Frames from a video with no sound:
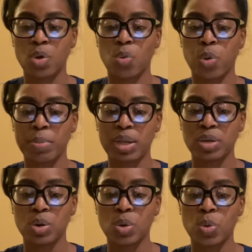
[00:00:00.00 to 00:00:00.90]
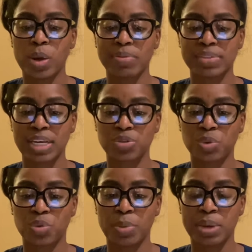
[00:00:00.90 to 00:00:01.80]
women who have sex
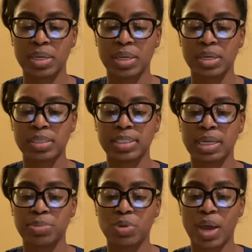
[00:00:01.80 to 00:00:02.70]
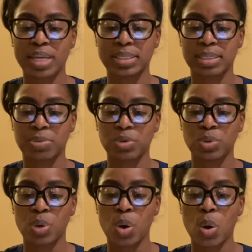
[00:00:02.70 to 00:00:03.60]
with women, WSW,